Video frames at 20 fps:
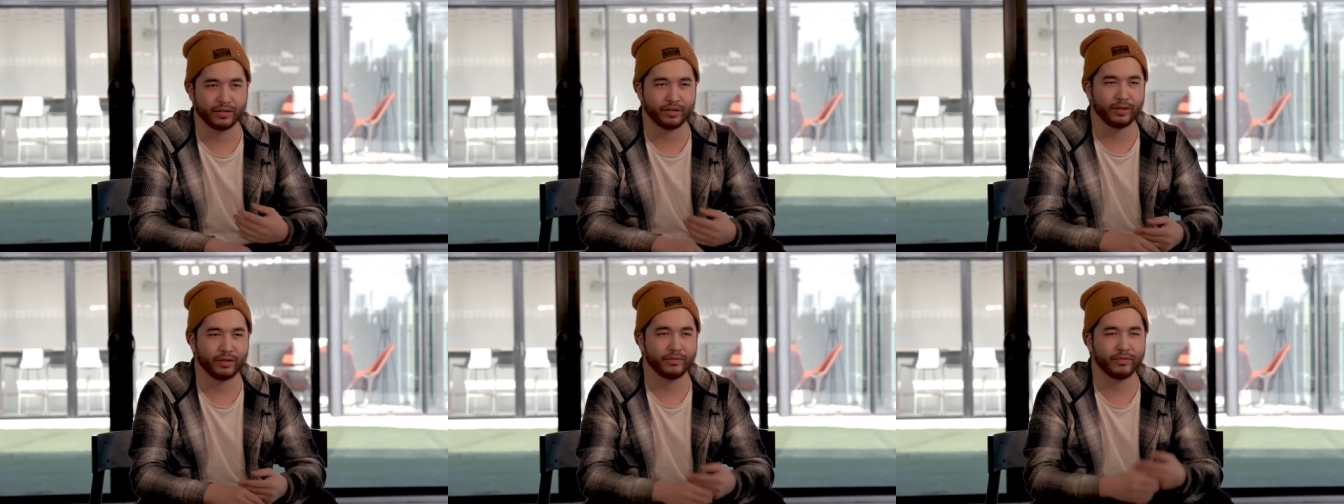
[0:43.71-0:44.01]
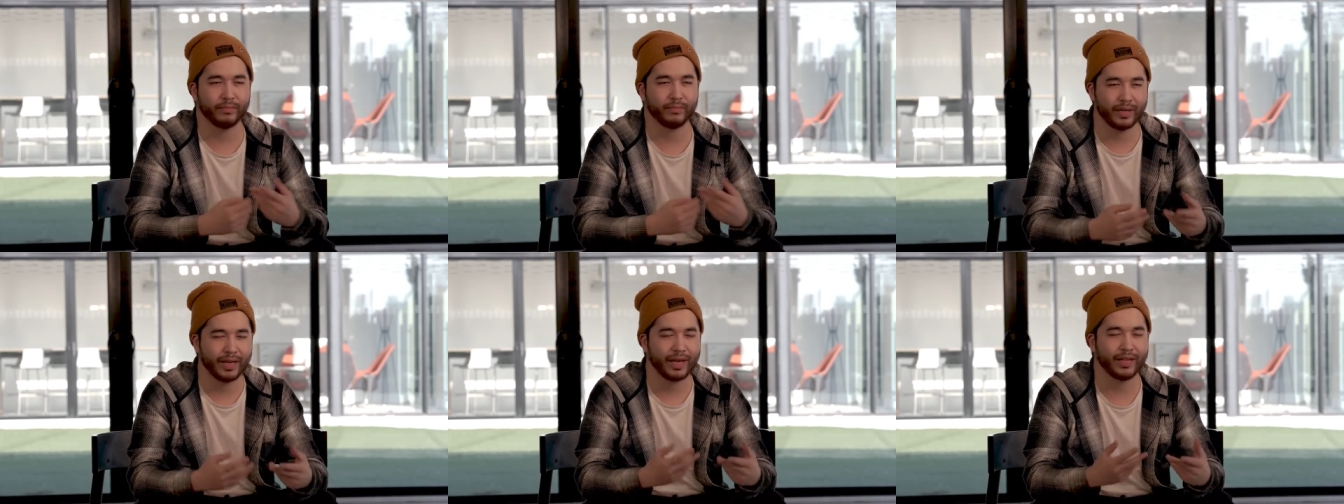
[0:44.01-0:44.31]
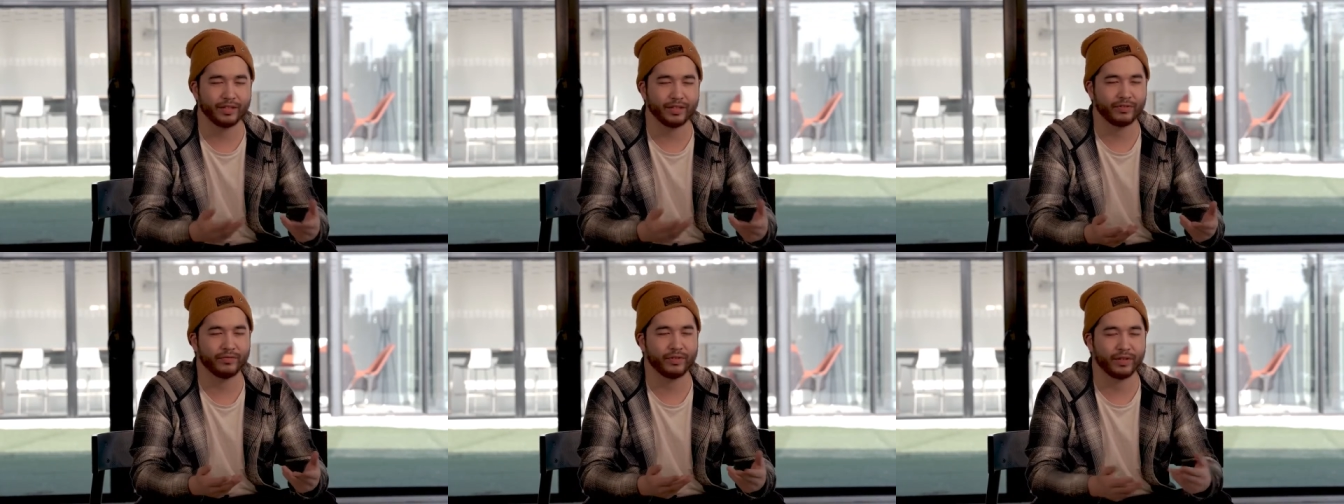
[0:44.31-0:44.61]
So for me,
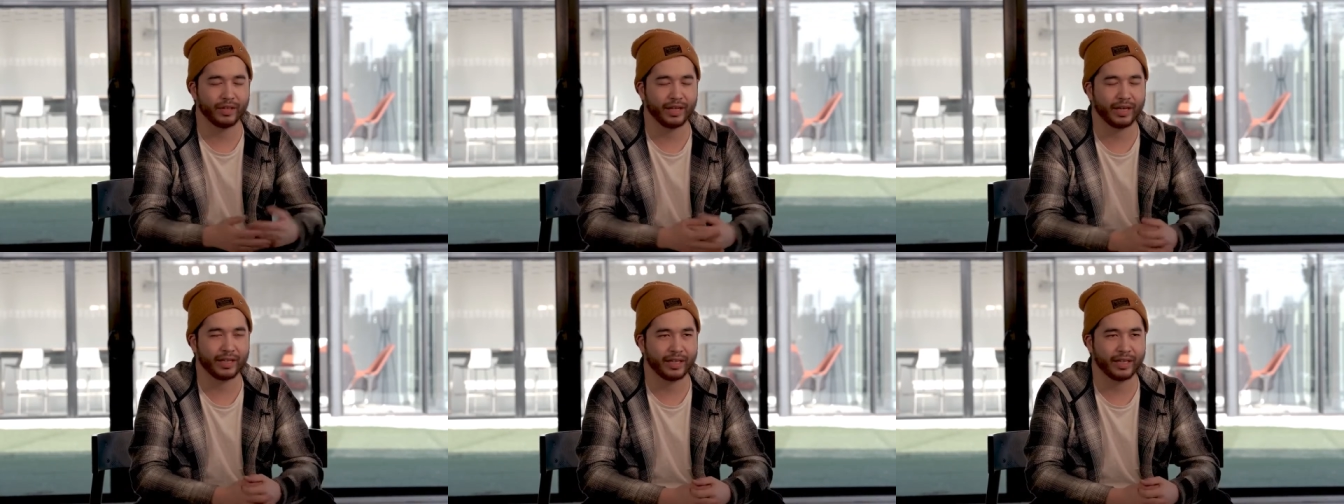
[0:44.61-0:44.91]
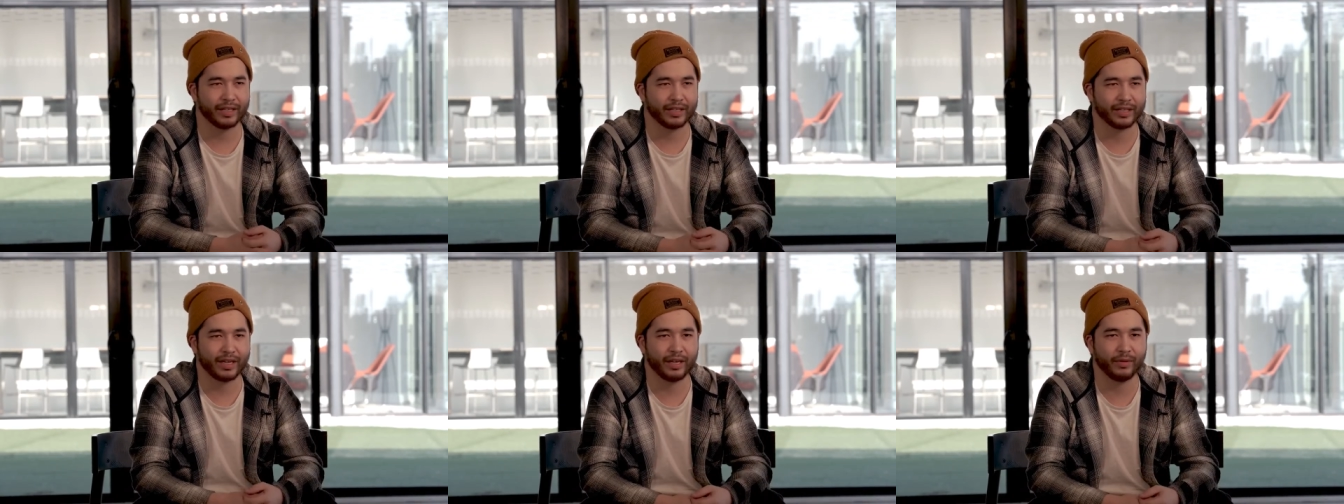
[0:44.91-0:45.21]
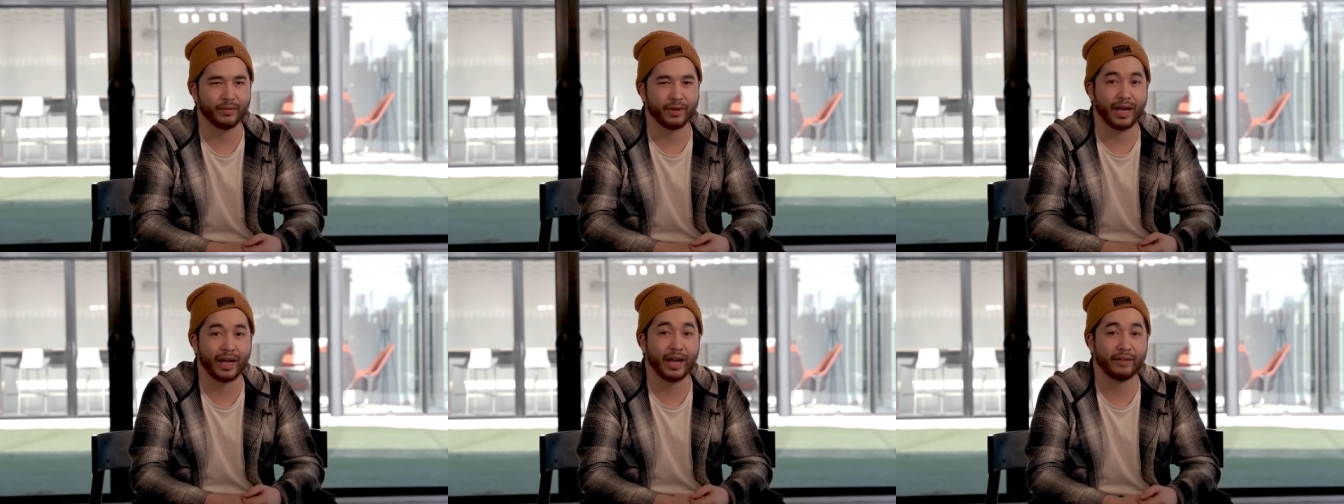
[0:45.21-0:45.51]
I just feel like that's
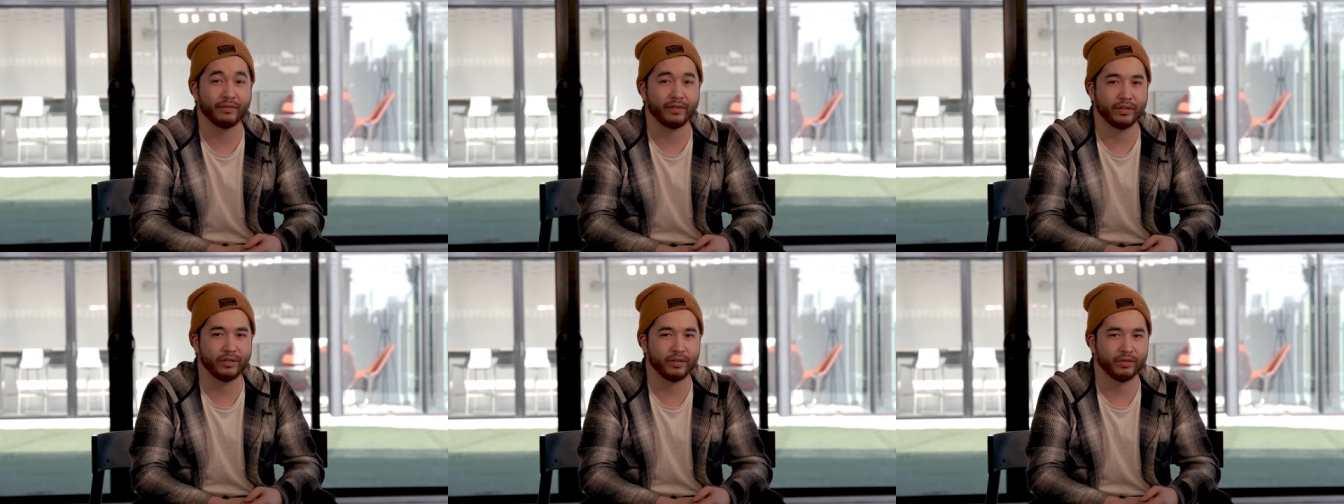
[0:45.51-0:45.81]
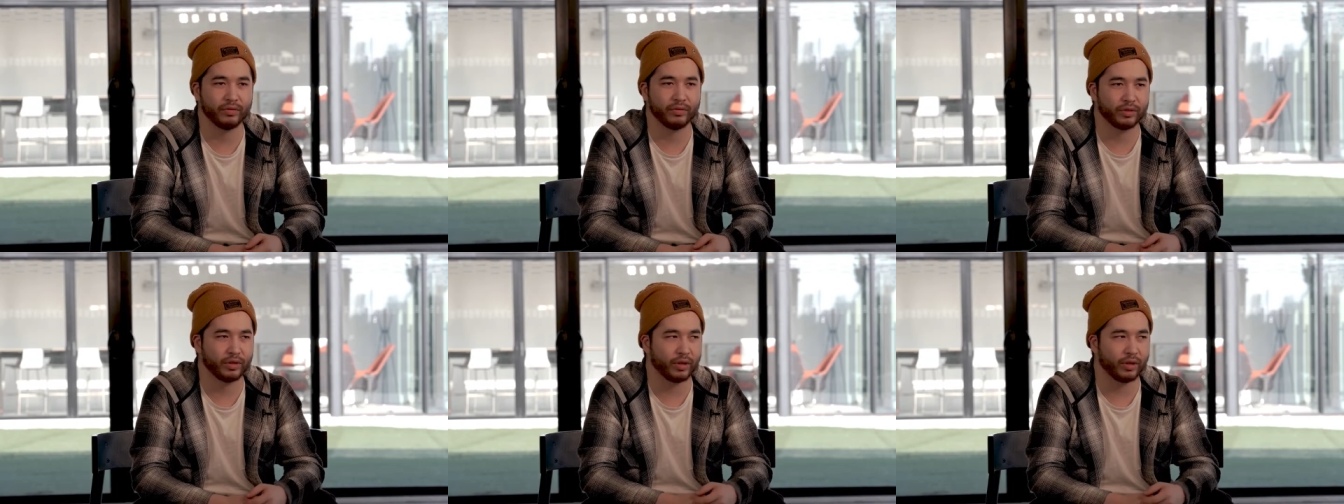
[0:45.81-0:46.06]
kind of what I have to do.